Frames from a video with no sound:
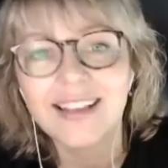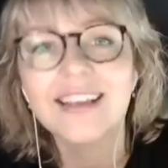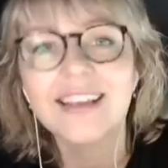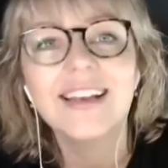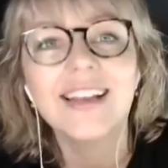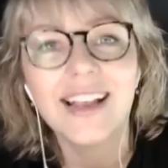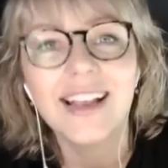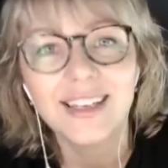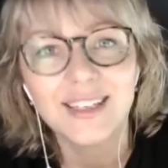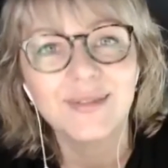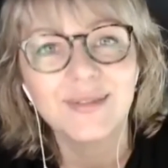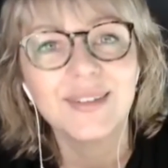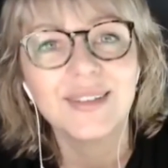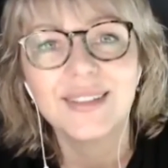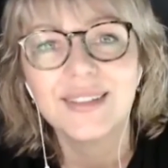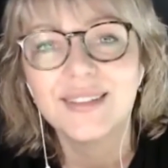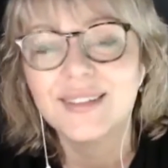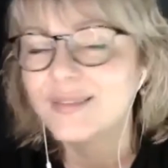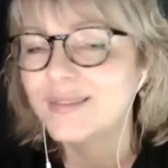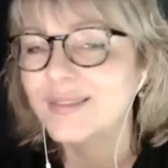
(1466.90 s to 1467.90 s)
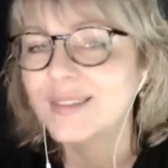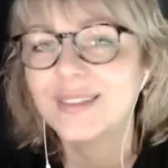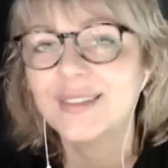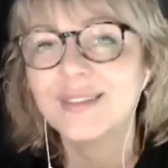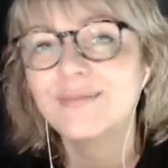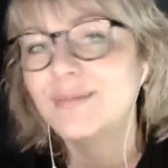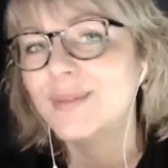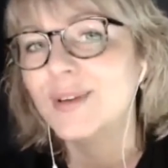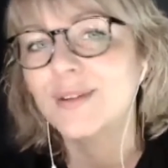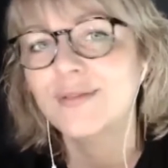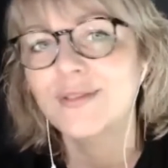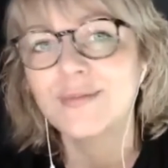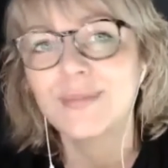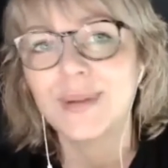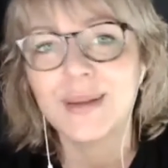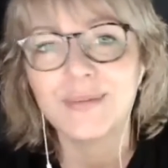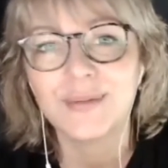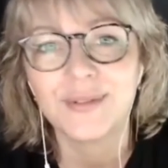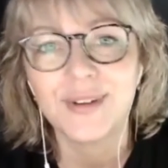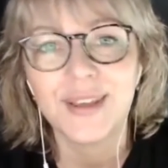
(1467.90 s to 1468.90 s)
connect with beautiful
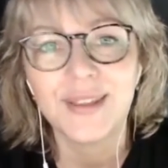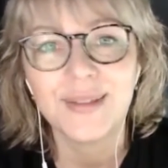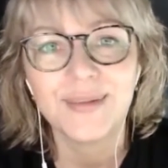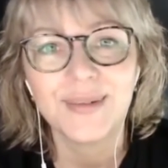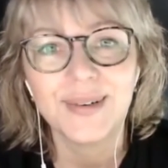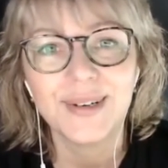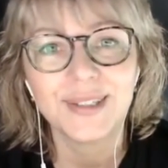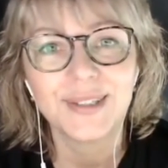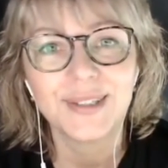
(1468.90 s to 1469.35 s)
people around the world.